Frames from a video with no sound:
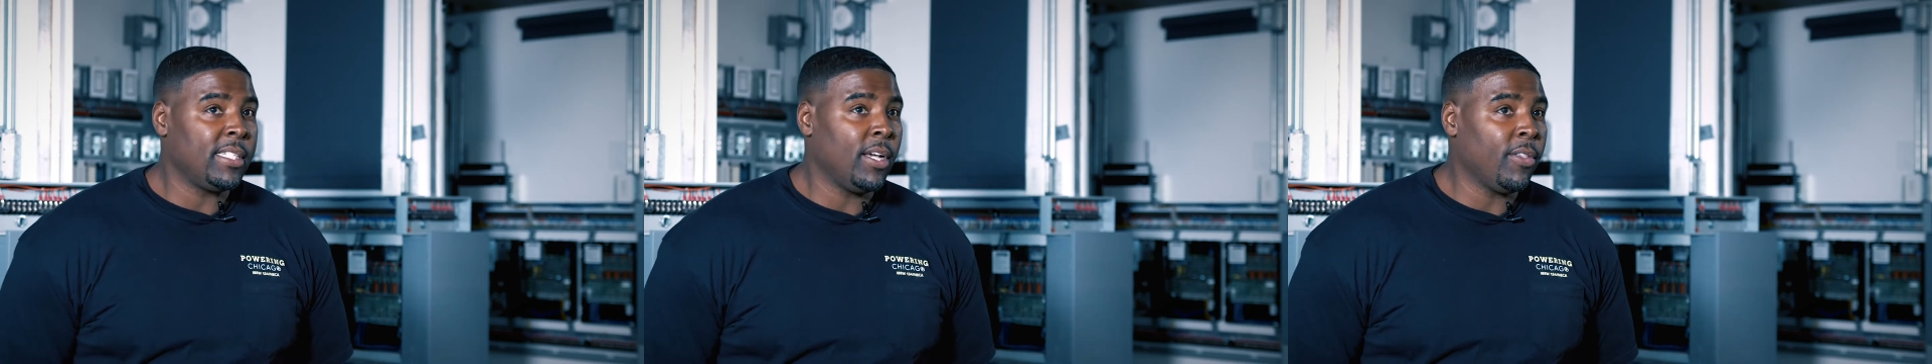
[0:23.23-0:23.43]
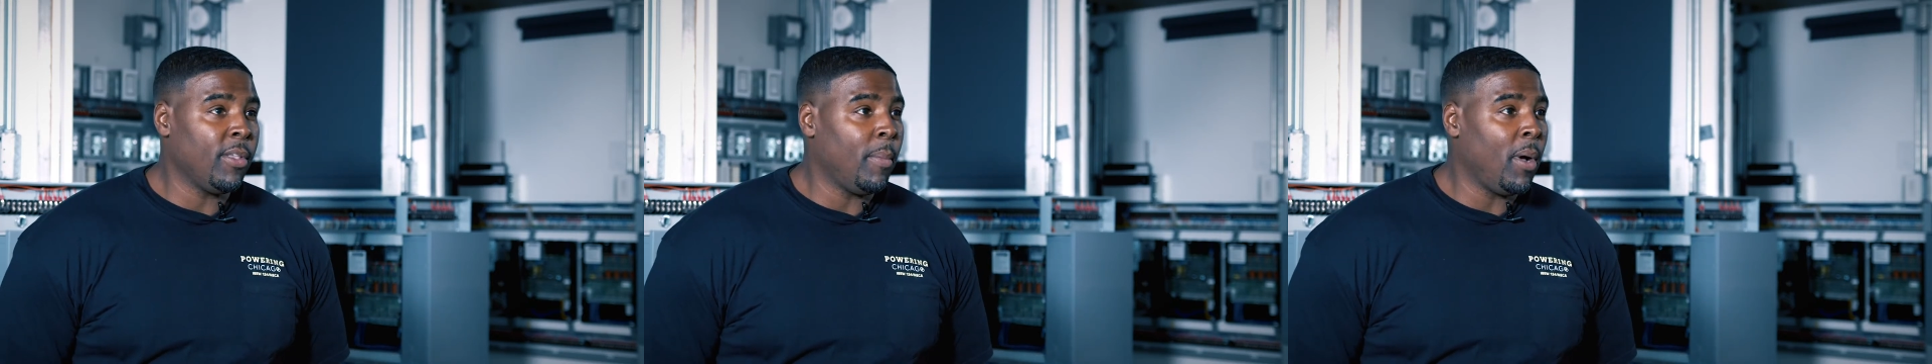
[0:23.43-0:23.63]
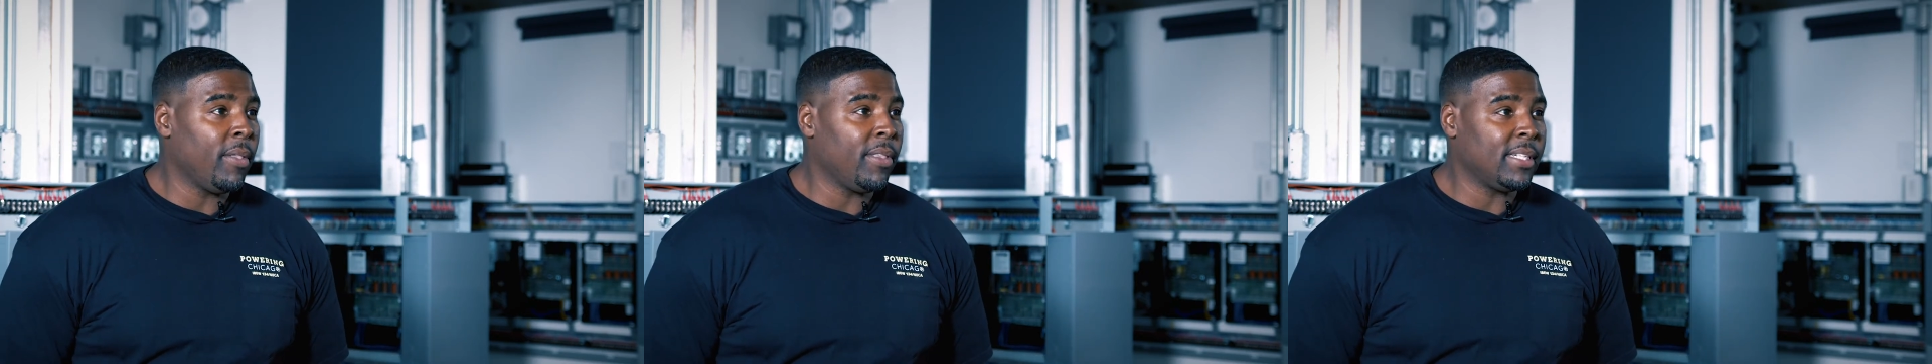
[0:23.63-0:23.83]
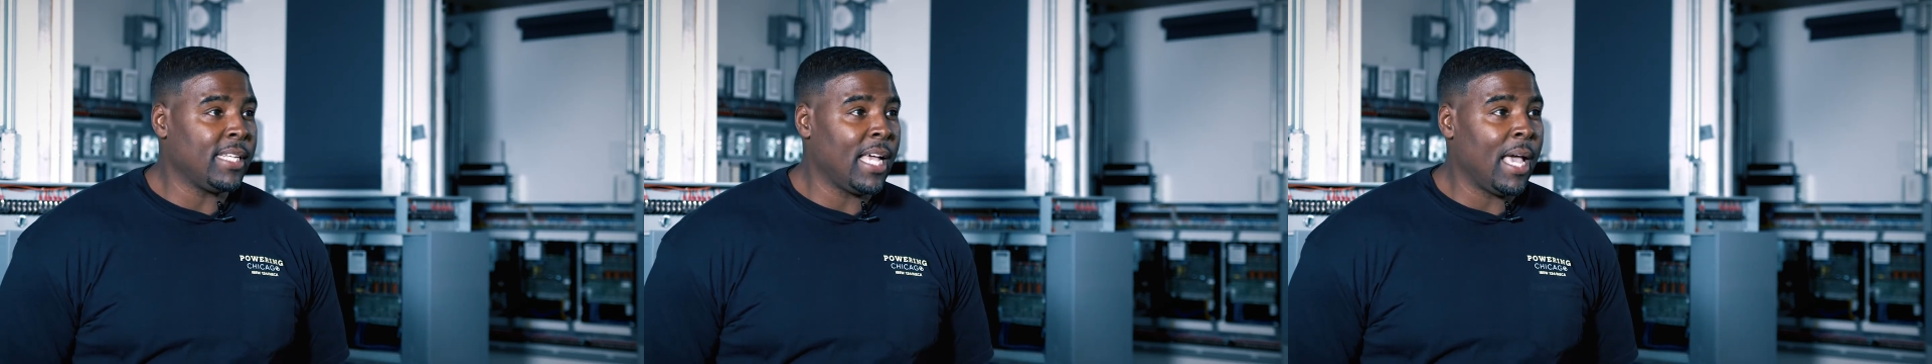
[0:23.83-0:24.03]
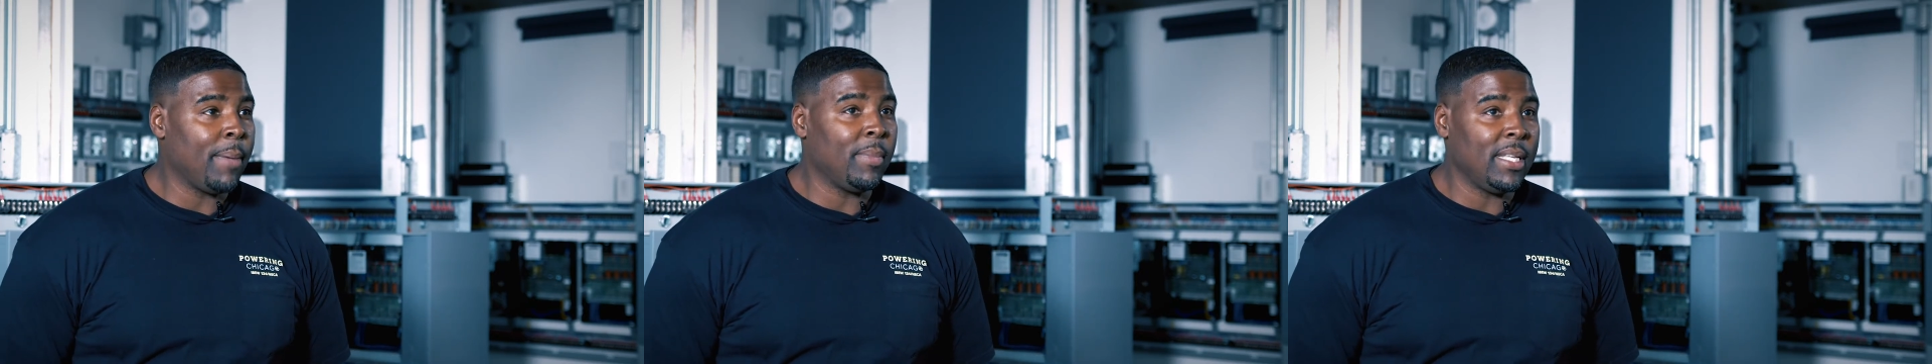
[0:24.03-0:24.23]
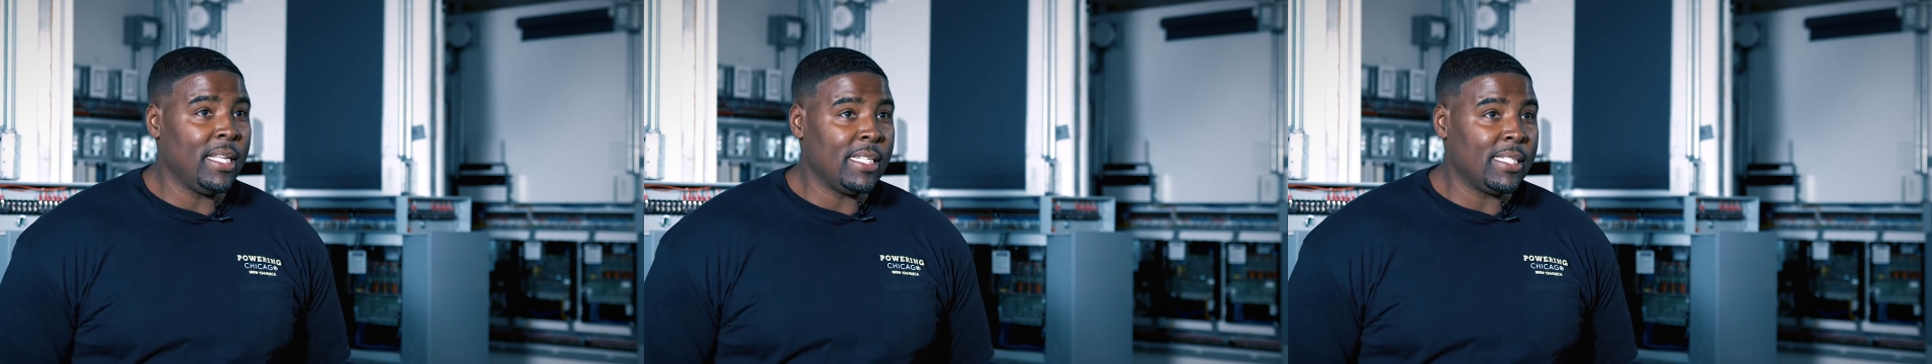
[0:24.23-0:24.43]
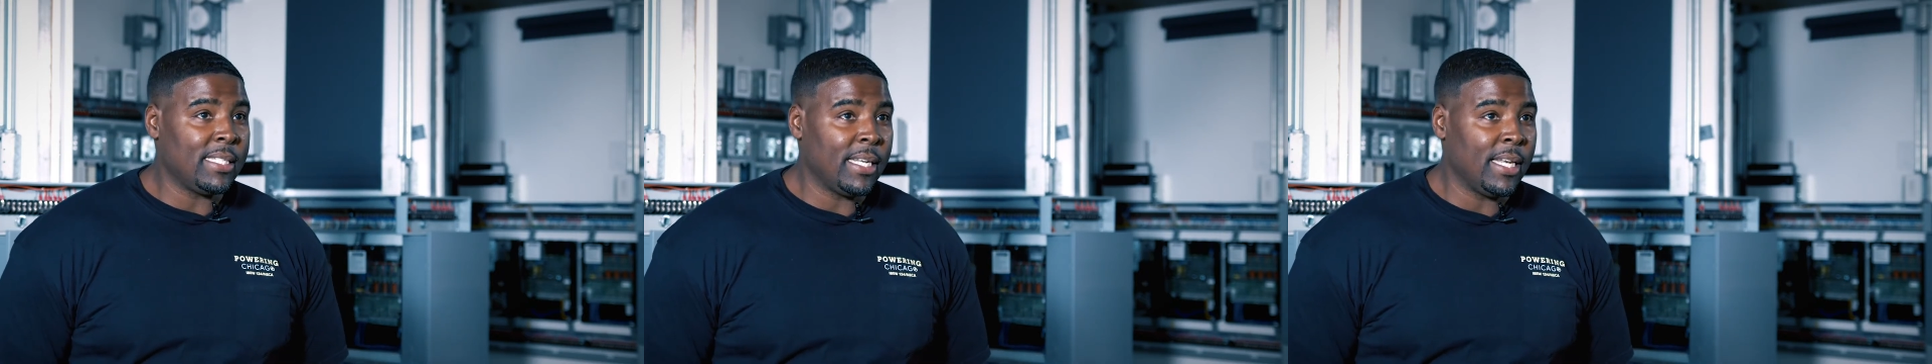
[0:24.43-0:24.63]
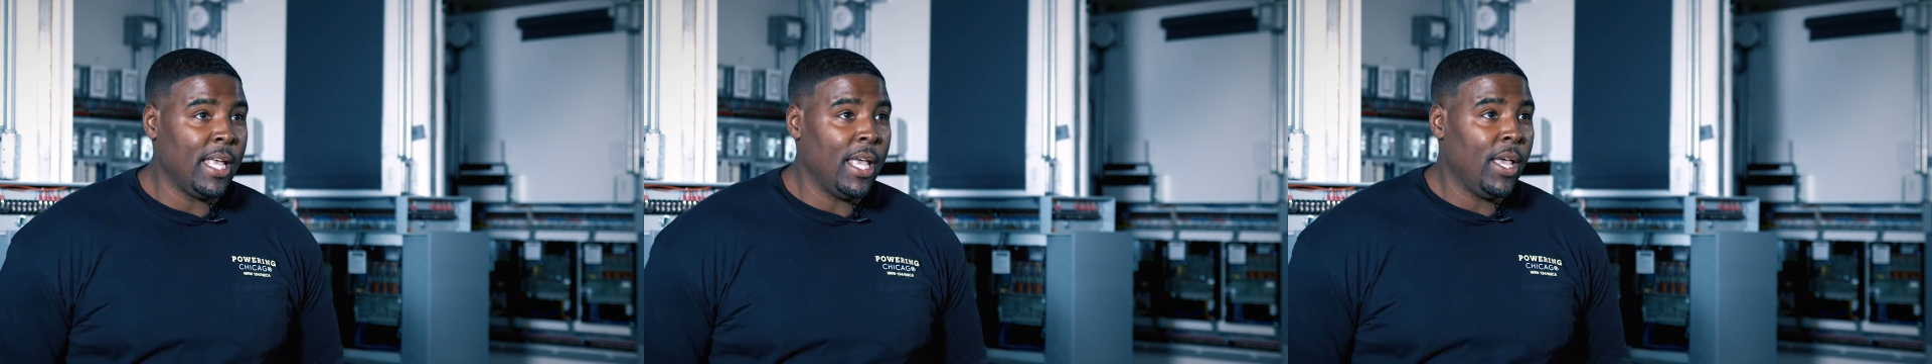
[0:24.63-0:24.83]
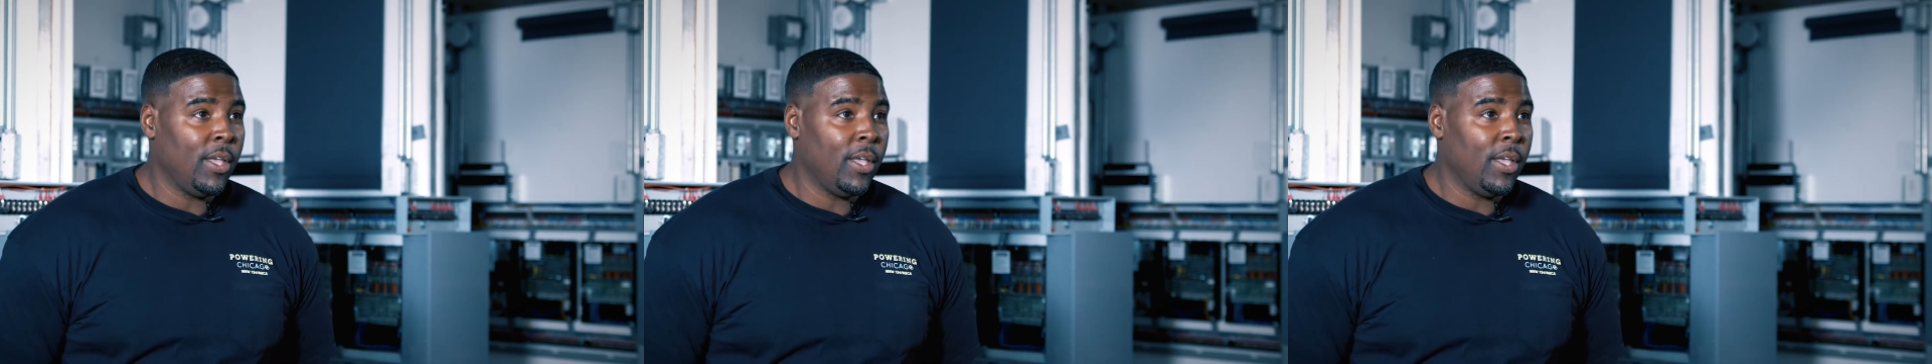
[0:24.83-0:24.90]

tell them all the time listen,